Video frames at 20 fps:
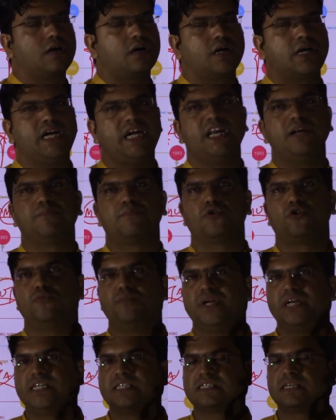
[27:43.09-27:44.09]
gained
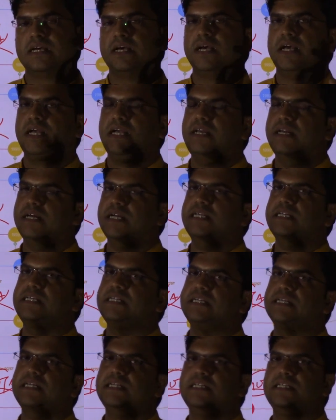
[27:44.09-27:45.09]
prominence in
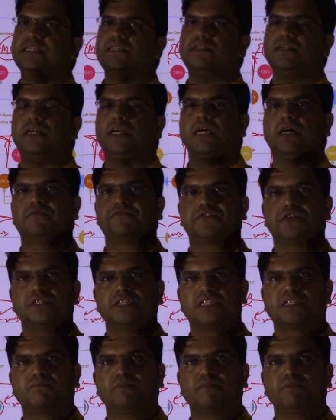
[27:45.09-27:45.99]
1993 after this